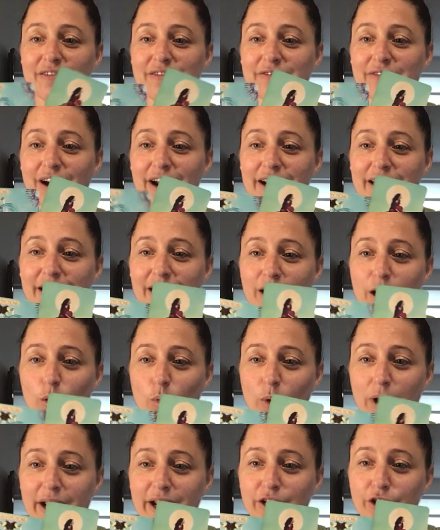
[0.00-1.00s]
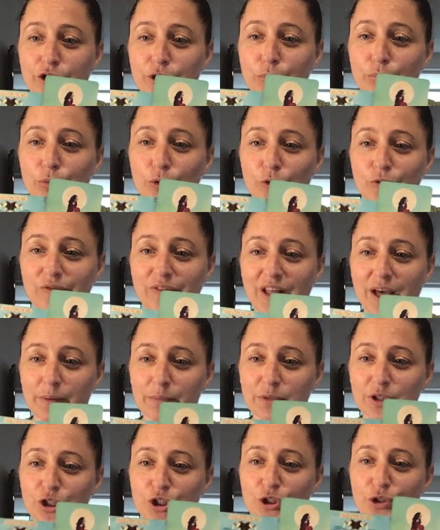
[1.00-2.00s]
finding a way to move that
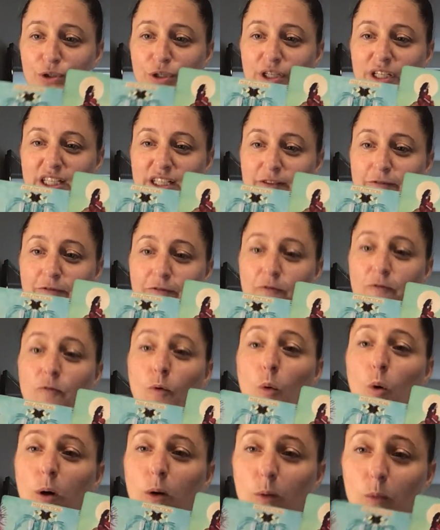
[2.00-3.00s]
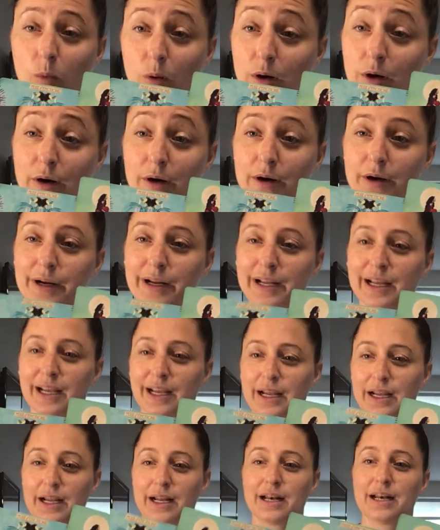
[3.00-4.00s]
maturity forward
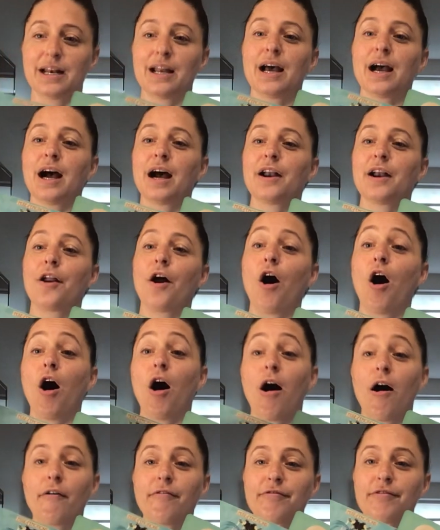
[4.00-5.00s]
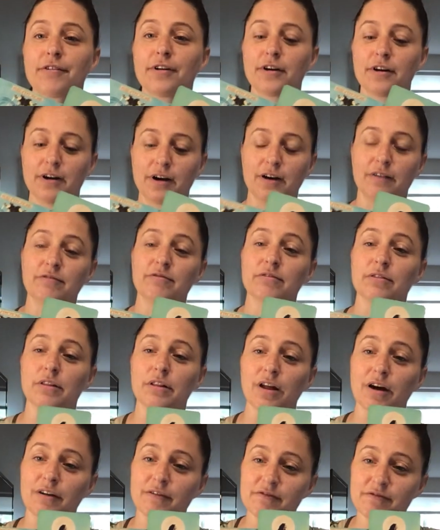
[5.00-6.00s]
in an offer of
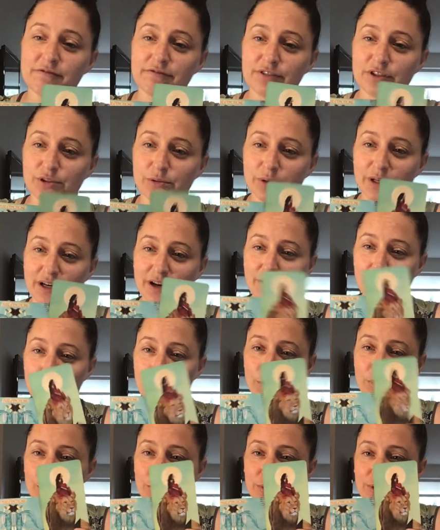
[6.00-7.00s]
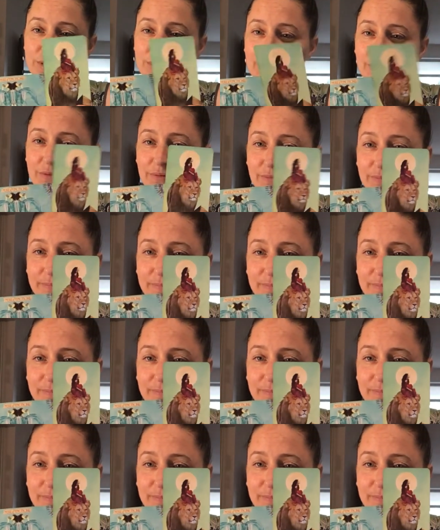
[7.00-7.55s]
love to another person.